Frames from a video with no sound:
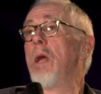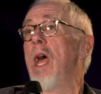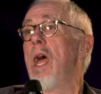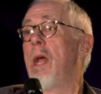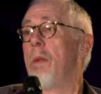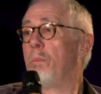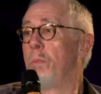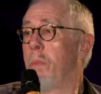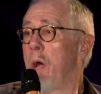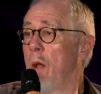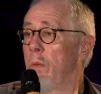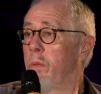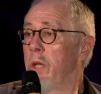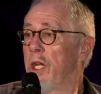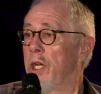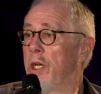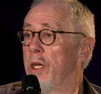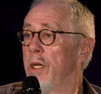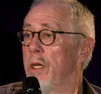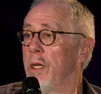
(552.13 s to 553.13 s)
and
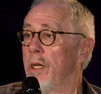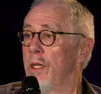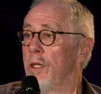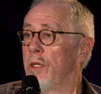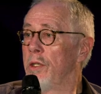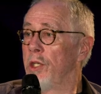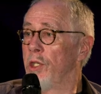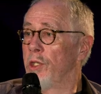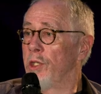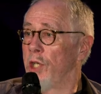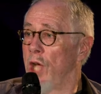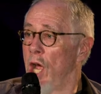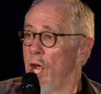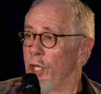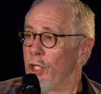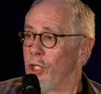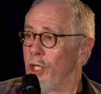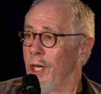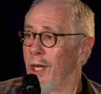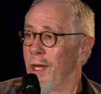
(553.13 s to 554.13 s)
public
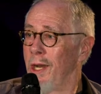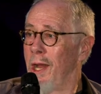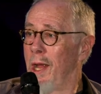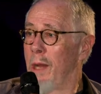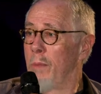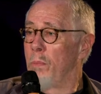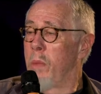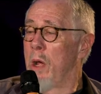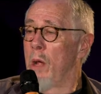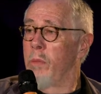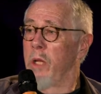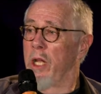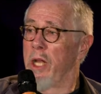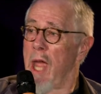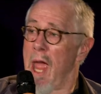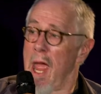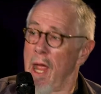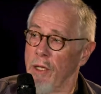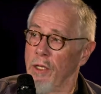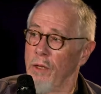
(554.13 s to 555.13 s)
discussion and public
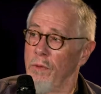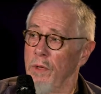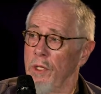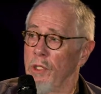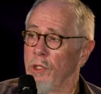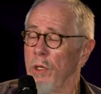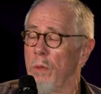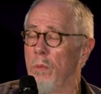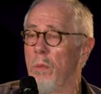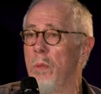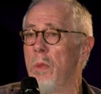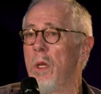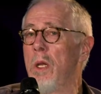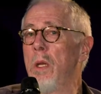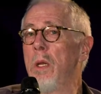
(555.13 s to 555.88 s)
activism